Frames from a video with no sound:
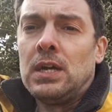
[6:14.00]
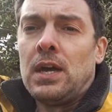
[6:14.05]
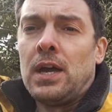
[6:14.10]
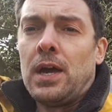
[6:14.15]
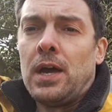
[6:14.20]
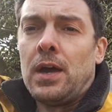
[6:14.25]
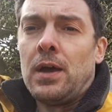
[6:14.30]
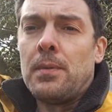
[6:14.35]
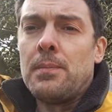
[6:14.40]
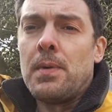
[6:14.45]

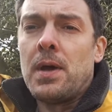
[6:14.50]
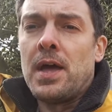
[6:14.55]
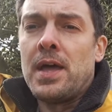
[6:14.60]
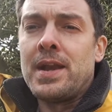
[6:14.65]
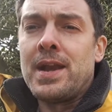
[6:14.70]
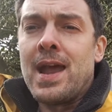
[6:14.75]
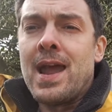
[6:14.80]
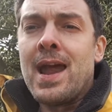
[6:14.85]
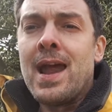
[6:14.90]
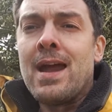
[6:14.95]
um,
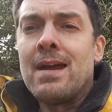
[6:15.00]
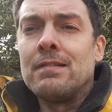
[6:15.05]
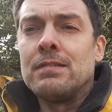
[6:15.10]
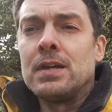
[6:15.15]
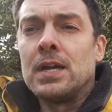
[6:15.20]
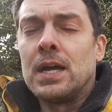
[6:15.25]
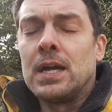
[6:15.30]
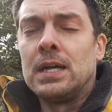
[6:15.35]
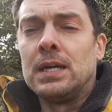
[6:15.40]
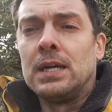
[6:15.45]
an
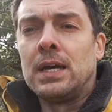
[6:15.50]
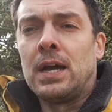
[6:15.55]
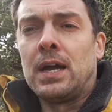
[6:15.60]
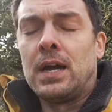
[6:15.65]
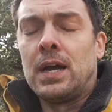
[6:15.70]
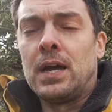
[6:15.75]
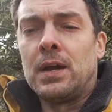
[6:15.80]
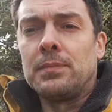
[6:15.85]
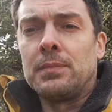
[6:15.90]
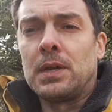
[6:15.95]
area
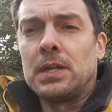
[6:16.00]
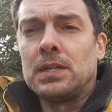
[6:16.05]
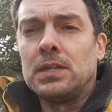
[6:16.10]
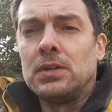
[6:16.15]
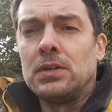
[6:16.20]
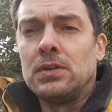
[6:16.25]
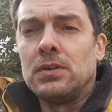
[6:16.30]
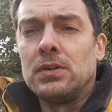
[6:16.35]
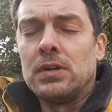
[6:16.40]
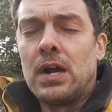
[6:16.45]
um, that
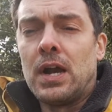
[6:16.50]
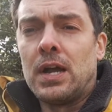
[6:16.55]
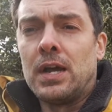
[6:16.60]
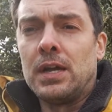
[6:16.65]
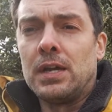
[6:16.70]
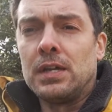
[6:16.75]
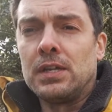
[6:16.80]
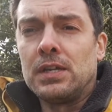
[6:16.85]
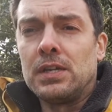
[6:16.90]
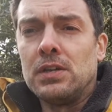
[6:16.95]
you're,
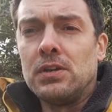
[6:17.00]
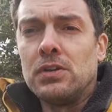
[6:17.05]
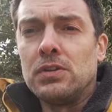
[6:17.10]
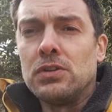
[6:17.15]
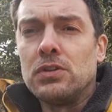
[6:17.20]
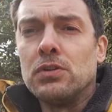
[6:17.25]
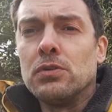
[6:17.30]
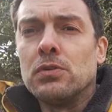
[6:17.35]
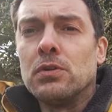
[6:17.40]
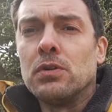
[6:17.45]
uh, you're,
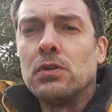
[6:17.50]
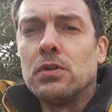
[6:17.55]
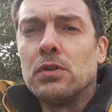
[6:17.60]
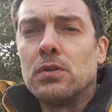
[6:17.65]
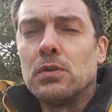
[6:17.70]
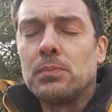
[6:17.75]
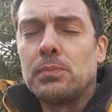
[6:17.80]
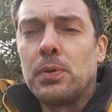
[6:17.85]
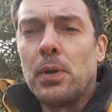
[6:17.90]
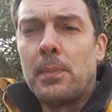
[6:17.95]

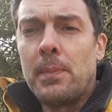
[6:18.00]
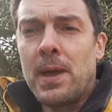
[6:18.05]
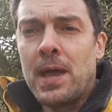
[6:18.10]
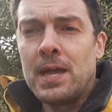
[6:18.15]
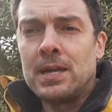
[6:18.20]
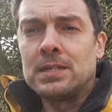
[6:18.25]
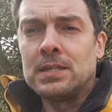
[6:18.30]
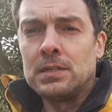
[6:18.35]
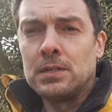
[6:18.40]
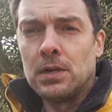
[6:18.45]
you're
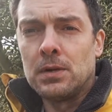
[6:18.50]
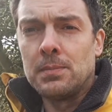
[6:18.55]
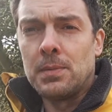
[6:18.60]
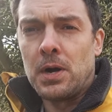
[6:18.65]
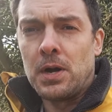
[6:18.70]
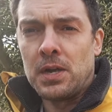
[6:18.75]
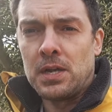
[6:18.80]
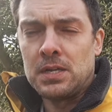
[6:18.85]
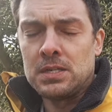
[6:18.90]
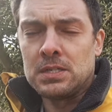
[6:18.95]
prepared in your
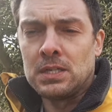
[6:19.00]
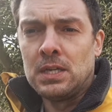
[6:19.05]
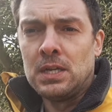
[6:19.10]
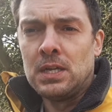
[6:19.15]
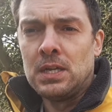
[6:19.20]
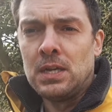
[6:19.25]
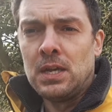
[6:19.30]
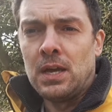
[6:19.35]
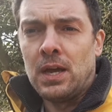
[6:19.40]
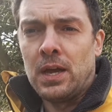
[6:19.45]
mind
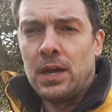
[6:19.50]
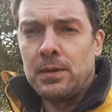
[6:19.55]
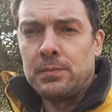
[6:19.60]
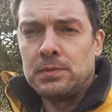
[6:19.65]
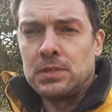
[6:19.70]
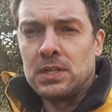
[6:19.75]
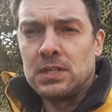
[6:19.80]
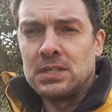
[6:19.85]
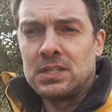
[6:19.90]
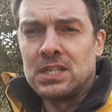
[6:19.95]
um,
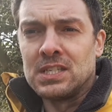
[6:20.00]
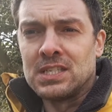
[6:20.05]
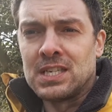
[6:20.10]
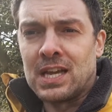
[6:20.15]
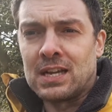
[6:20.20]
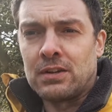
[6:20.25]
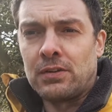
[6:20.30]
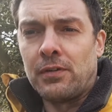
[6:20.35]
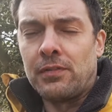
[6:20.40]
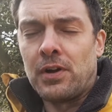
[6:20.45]
to, to
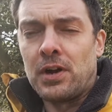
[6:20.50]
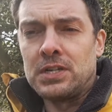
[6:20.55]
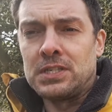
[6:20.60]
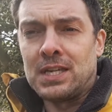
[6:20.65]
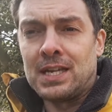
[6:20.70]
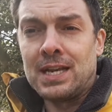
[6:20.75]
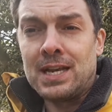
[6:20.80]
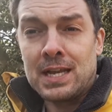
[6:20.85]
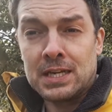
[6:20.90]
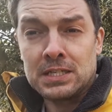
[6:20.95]
sacrifice
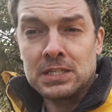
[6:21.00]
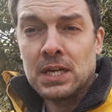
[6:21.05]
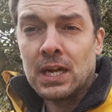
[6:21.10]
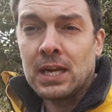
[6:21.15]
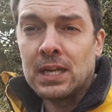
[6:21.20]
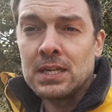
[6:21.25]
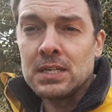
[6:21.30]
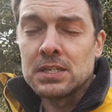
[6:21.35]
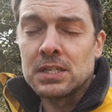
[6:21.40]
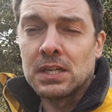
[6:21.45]
in
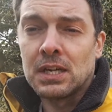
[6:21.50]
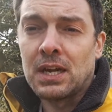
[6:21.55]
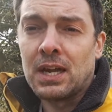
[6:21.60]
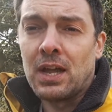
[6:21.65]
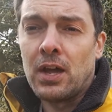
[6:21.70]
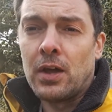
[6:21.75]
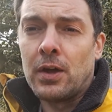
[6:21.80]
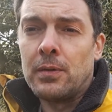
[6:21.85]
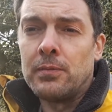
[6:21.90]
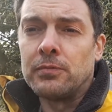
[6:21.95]
exchange
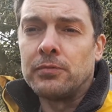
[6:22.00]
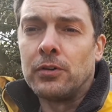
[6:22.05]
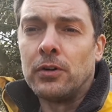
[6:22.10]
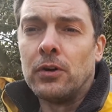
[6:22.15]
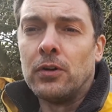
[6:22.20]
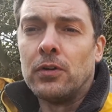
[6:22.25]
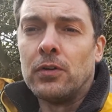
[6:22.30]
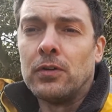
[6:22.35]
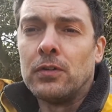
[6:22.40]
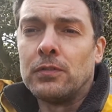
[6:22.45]
um,
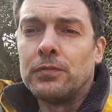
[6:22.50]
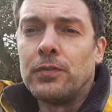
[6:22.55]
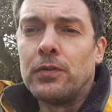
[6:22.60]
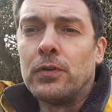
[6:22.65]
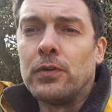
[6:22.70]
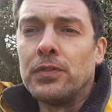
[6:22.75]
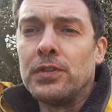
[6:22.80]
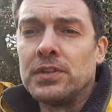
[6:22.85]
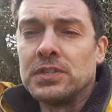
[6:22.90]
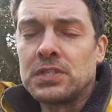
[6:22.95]
for
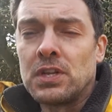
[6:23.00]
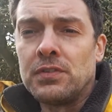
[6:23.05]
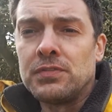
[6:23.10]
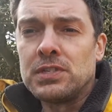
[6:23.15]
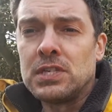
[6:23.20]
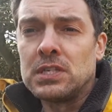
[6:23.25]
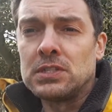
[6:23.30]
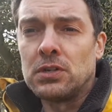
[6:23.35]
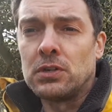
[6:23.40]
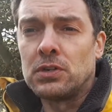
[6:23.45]
for the
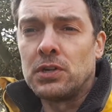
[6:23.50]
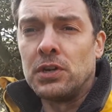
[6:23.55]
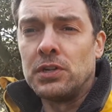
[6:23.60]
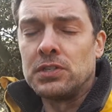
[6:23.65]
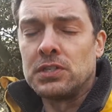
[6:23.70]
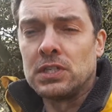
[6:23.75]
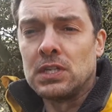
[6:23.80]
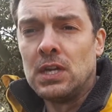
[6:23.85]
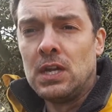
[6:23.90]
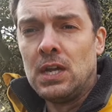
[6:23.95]
services or
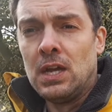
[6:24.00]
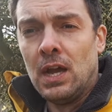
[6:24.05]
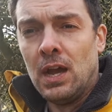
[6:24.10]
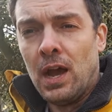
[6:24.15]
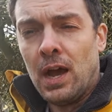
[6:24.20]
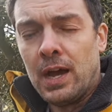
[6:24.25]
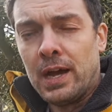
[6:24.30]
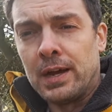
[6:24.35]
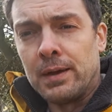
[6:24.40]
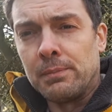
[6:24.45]
goods
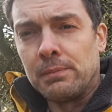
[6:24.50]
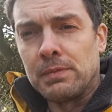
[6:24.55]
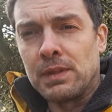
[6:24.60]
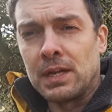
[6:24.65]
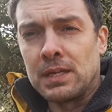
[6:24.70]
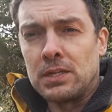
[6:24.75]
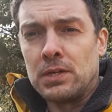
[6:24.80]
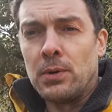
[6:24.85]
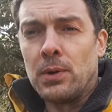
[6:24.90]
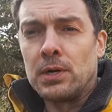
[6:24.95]
um,
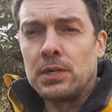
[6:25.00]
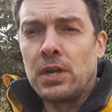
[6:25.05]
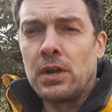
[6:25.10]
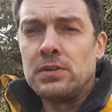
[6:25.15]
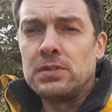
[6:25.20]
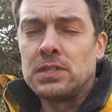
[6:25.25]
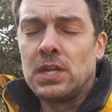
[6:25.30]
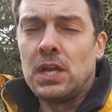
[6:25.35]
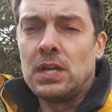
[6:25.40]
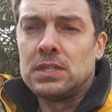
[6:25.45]
that you are
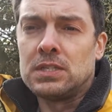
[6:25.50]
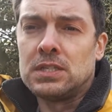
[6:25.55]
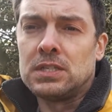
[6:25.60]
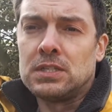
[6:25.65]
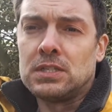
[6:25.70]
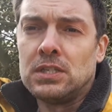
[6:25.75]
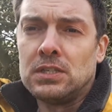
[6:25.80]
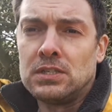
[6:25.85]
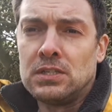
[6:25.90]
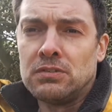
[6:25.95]
going to
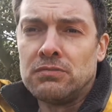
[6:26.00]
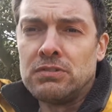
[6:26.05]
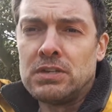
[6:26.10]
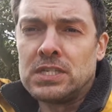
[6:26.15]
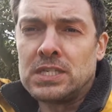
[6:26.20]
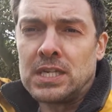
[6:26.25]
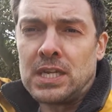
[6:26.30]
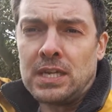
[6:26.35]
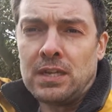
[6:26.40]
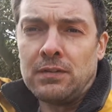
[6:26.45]
to, to
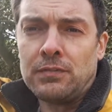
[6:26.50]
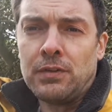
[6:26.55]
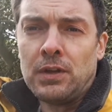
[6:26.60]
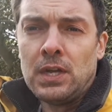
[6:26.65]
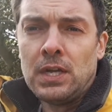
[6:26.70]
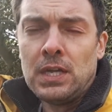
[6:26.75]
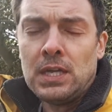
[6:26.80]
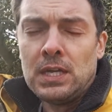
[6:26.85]
receive.